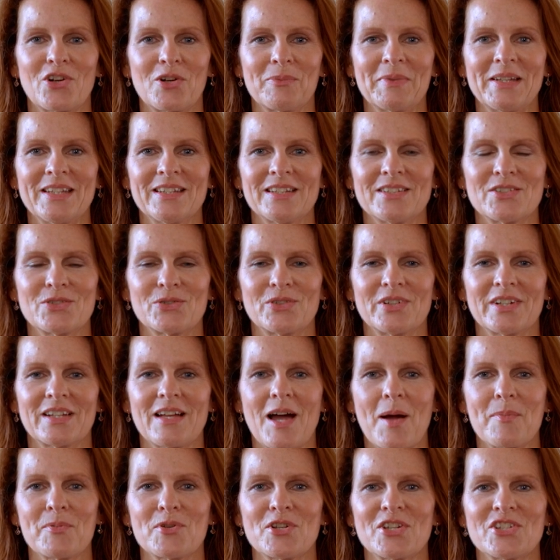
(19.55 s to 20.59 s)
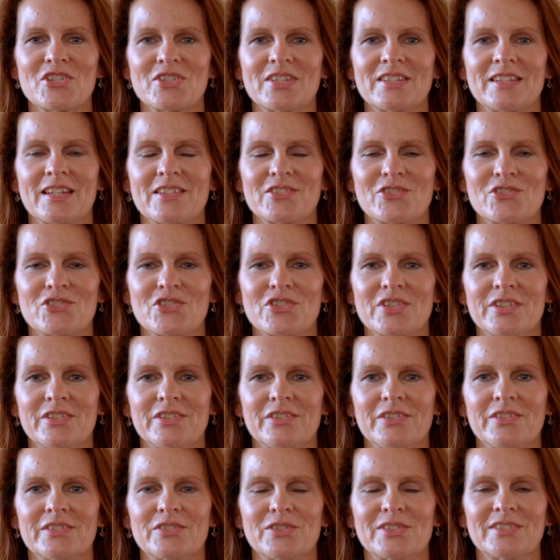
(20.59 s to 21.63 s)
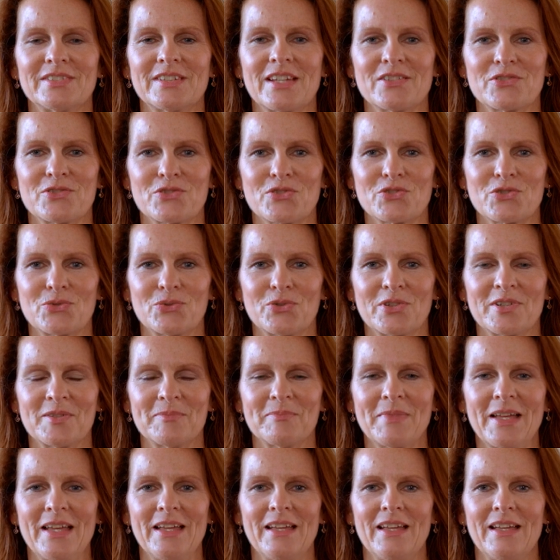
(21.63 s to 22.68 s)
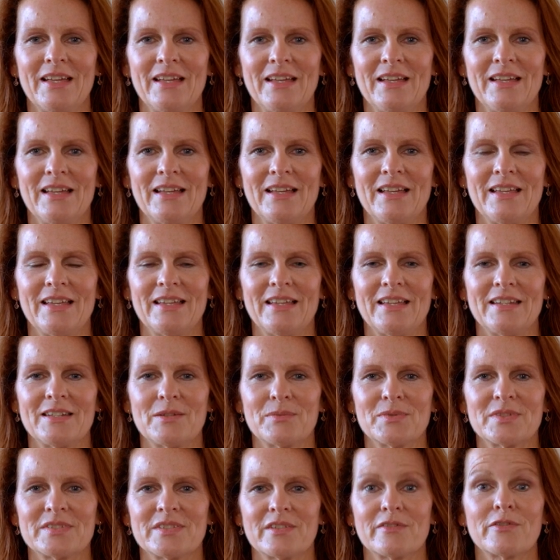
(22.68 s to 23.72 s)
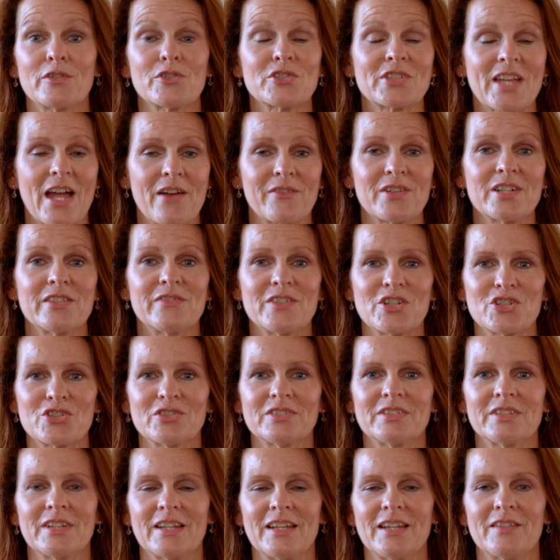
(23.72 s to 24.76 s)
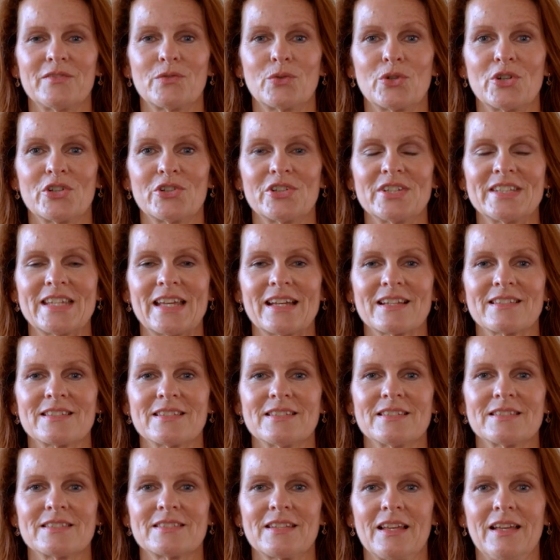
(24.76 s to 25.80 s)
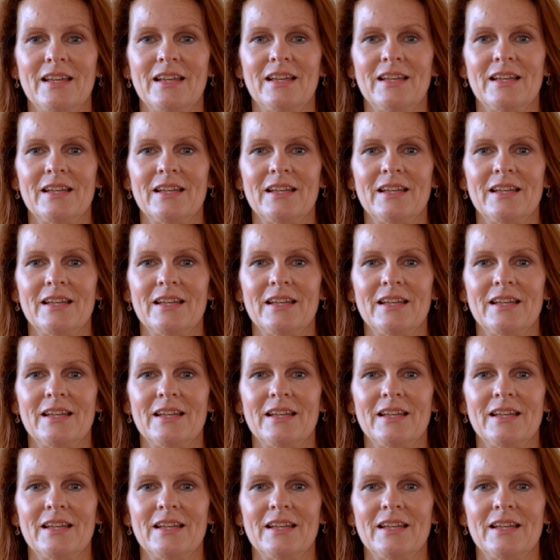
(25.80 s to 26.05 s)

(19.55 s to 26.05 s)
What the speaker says: Army during Operation Desert Shield, Desert Storm, and it was the 1st Cavalry Division at Fort Hood, Texas.